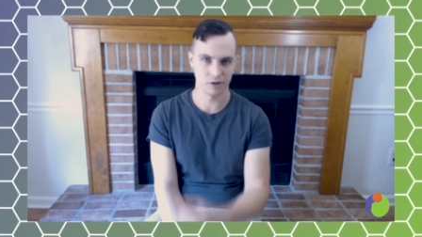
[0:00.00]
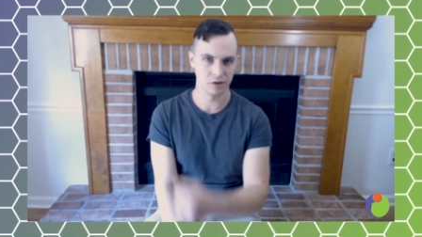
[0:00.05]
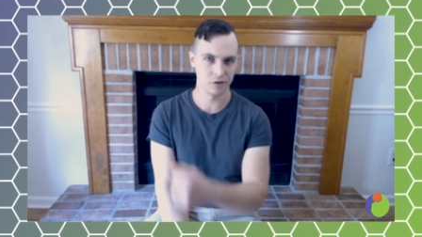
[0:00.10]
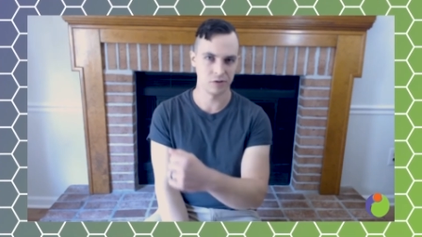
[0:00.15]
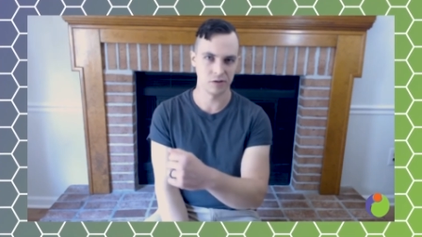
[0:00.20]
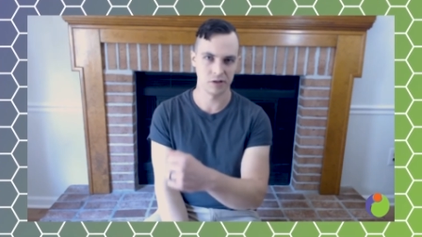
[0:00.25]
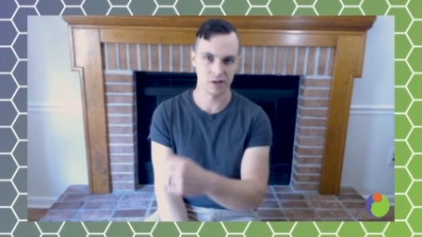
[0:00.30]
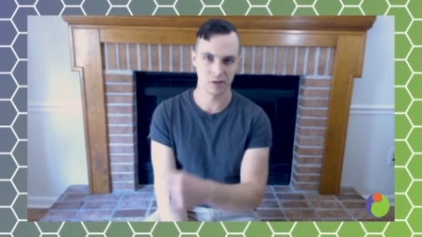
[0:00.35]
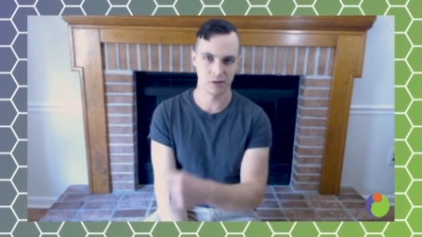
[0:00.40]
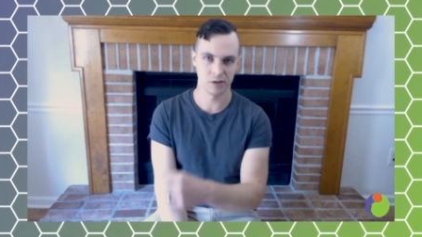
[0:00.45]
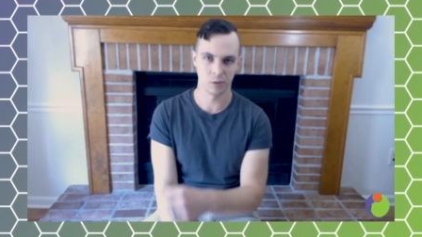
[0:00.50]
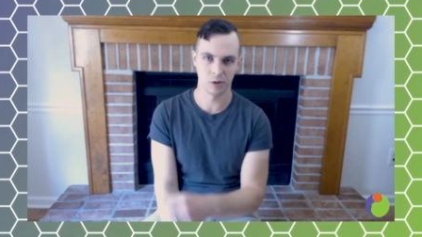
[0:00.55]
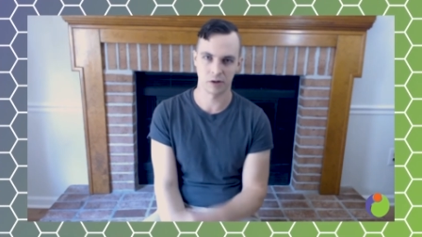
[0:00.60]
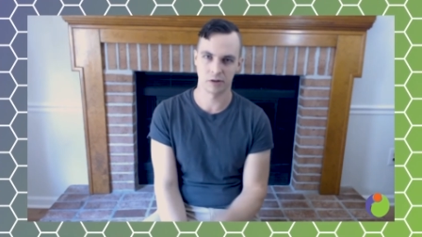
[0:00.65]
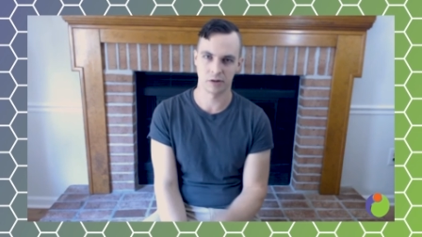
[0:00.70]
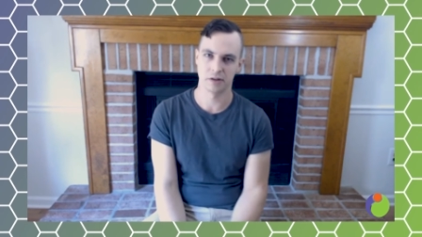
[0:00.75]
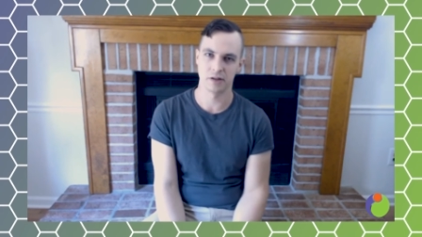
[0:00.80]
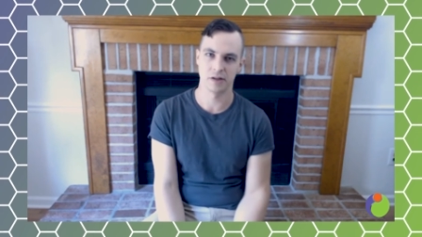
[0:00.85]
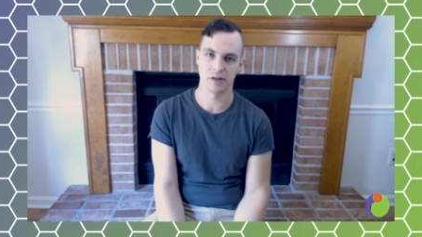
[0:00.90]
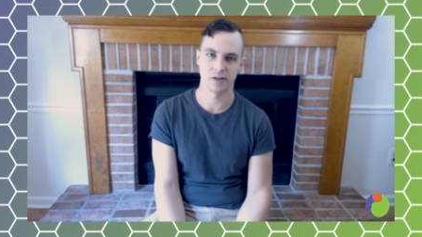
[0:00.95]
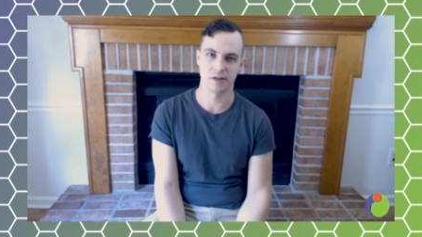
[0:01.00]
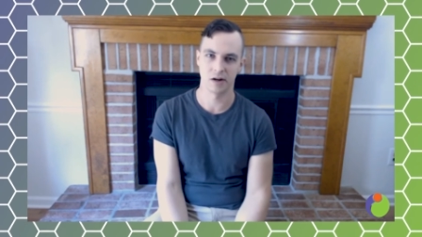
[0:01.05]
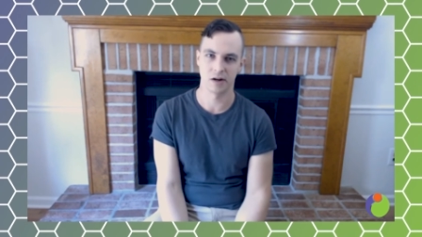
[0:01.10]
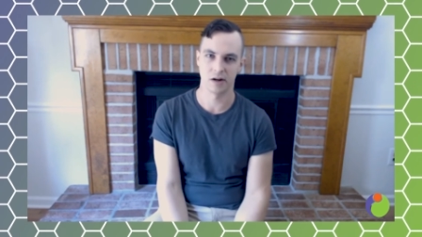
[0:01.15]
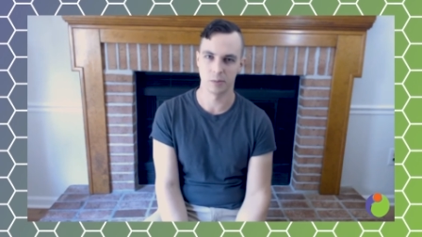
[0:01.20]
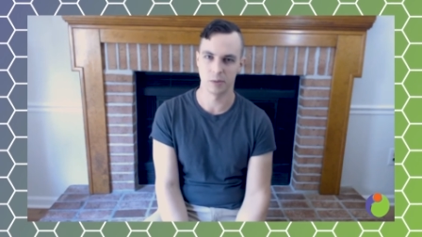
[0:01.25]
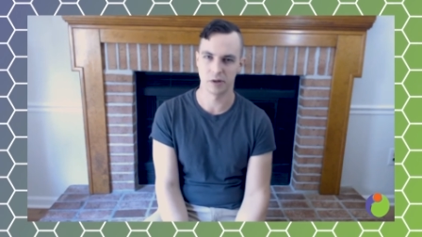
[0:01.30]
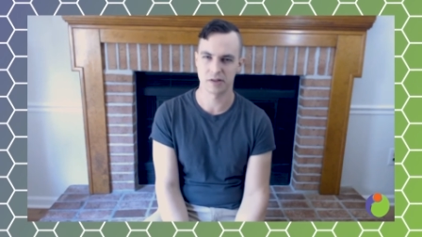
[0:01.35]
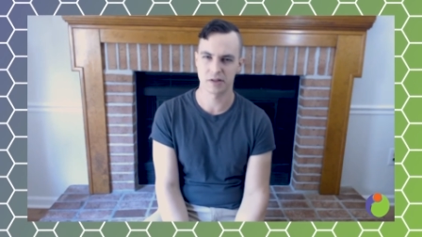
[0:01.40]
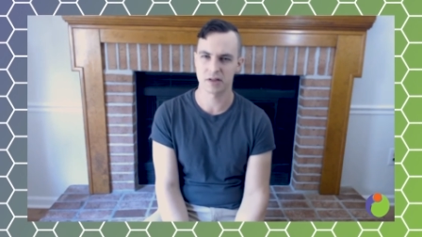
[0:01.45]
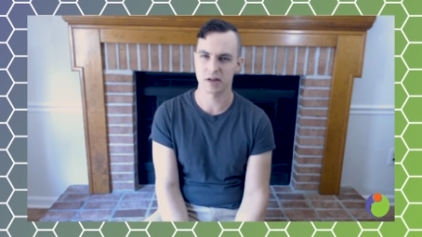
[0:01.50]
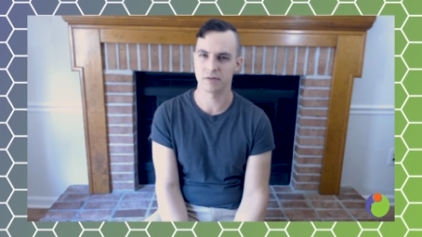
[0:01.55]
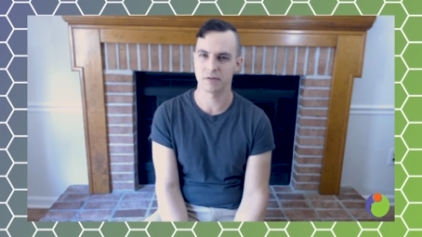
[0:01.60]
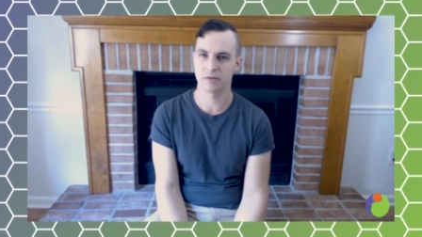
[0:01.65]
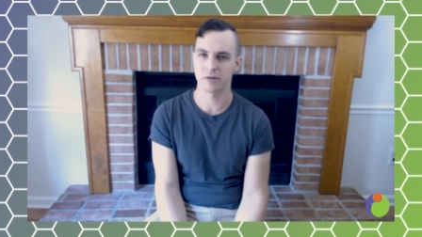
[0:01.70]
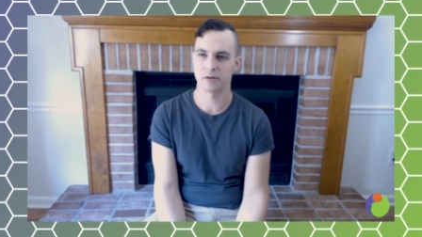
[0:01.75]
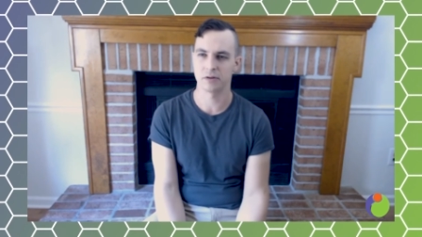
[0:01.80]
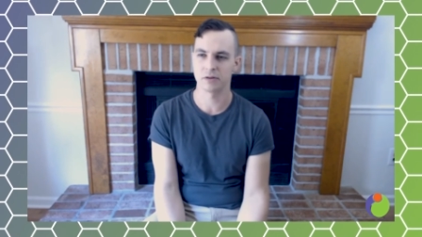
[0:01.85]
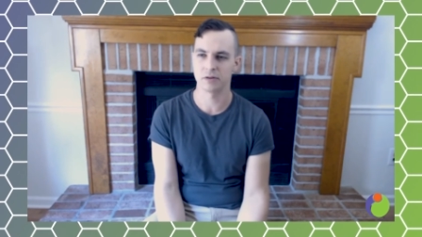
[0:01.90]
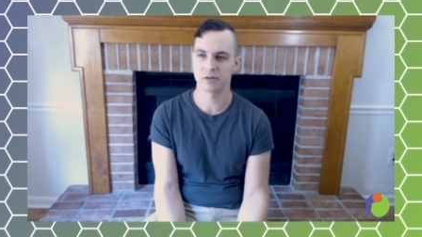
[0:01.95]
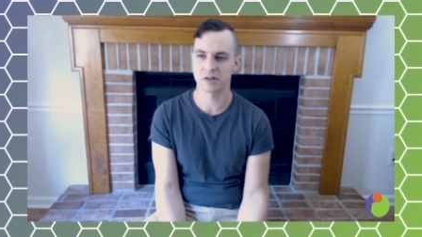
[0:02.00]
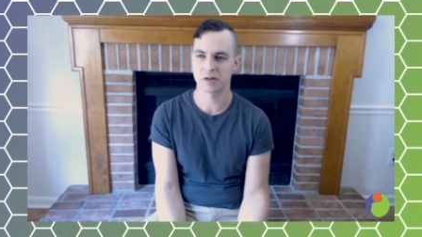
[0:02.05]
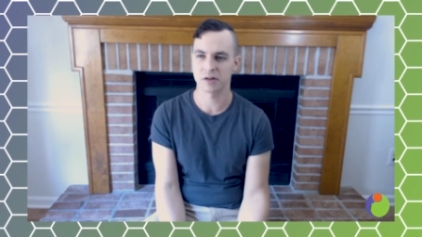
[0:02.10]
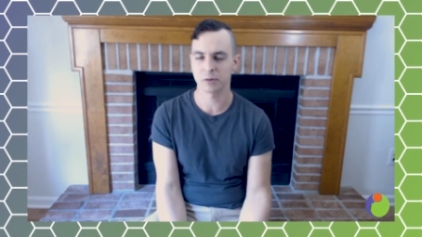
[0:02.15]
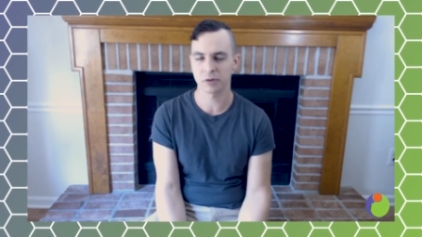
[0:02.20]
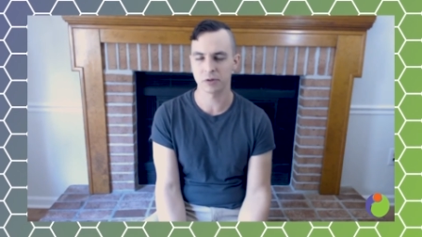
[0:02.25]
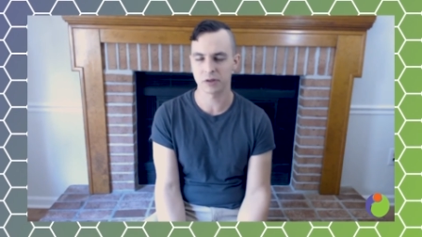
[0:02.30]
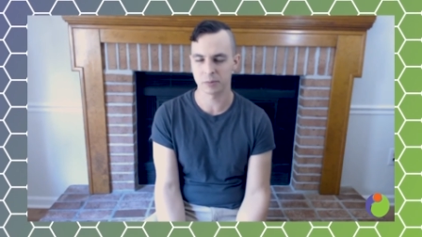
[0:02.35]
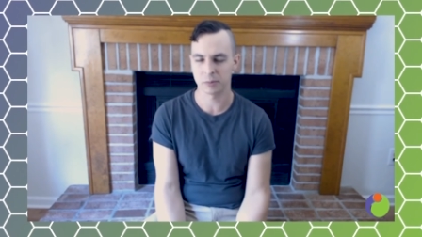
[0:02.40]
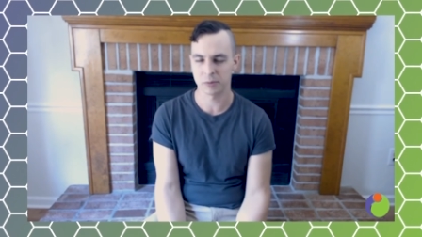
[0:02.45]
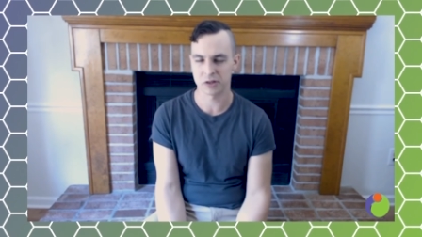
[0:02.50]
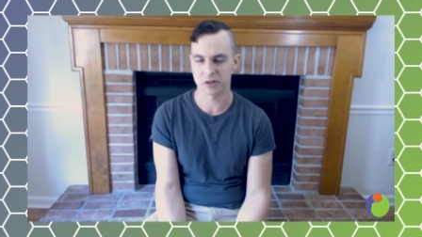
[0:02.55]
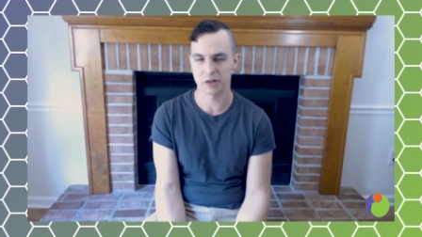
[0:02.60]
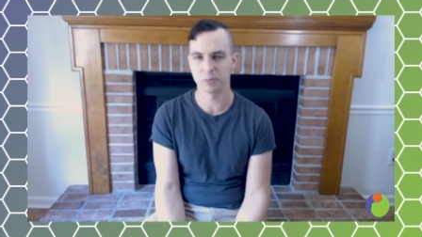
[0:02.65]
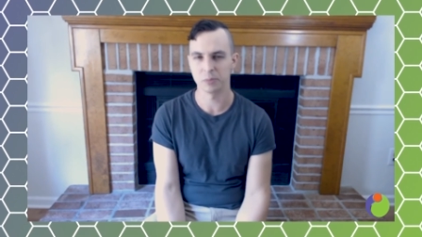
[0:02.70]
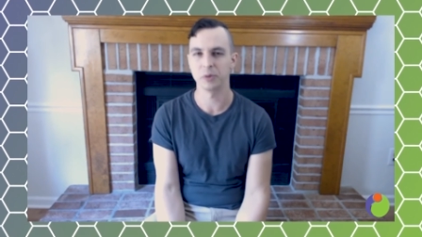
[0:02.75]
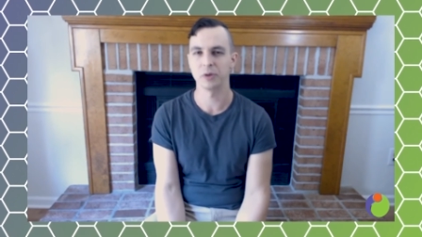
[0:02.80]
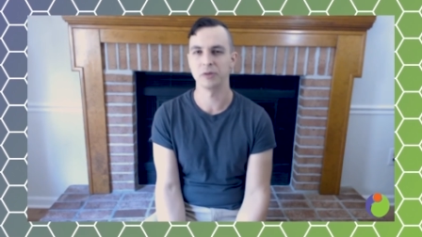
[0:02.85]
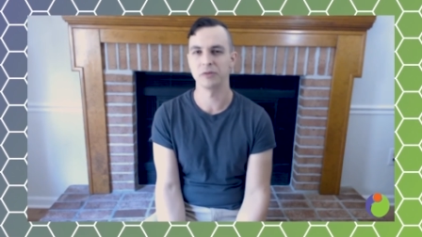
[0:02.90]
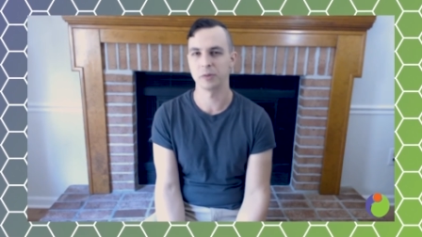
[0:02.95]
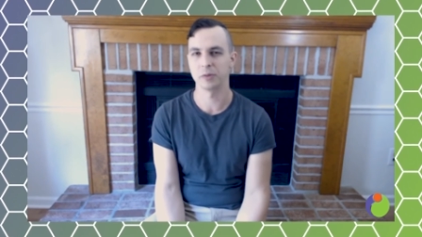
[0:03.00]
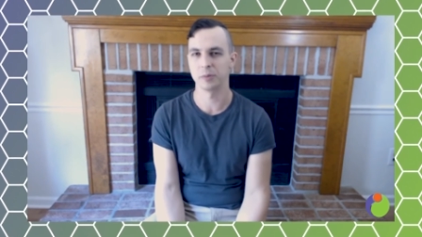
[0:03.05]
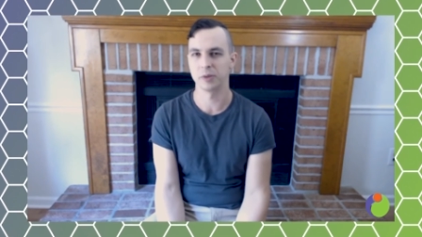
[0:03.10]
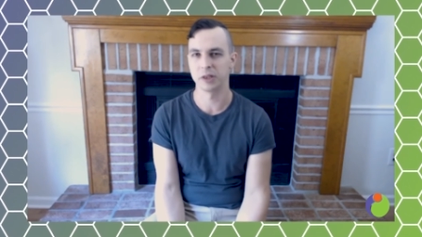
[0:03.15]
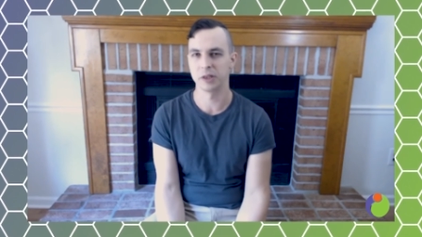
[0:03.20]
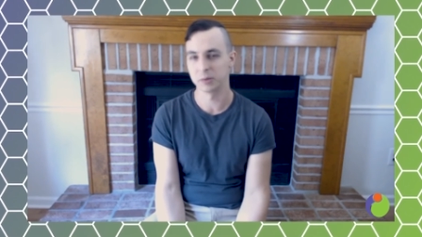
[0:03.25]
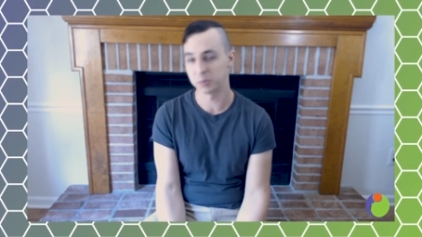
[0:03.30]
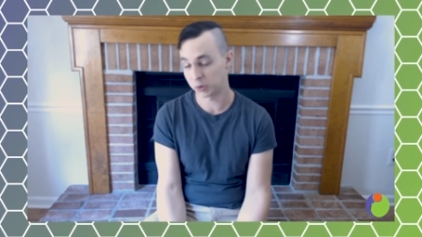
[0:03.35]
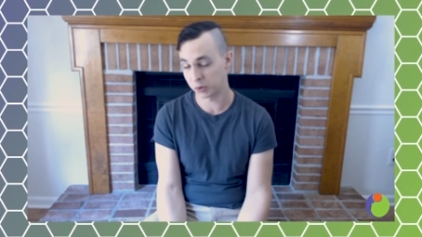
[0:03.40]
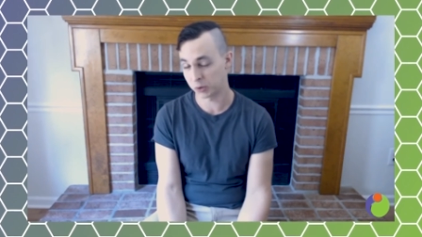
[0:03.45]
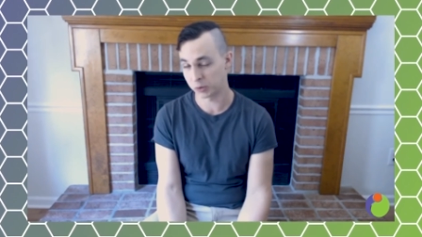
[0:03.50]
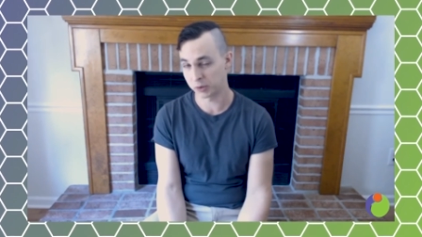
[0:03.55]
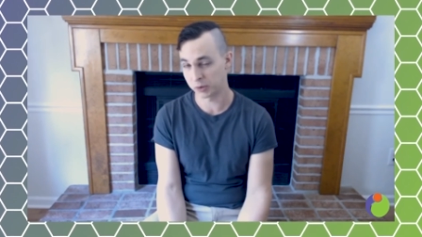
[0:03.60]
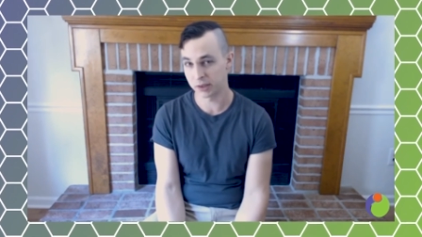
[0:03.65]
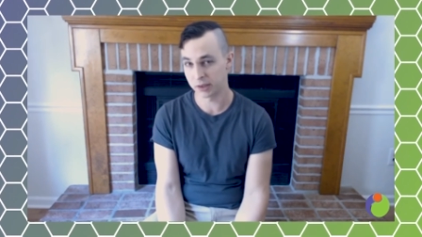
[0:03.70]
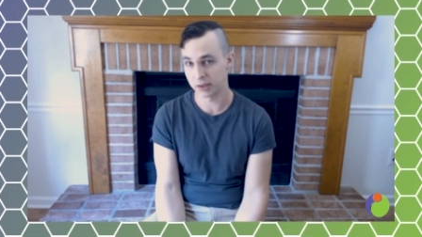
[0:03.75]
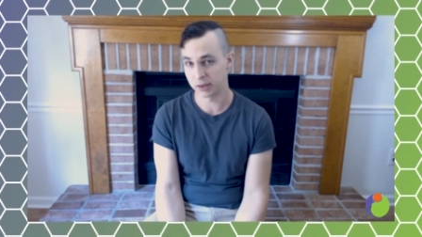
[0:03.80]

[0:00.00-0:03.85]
you need to work on this area, but there's never really much input from the employee.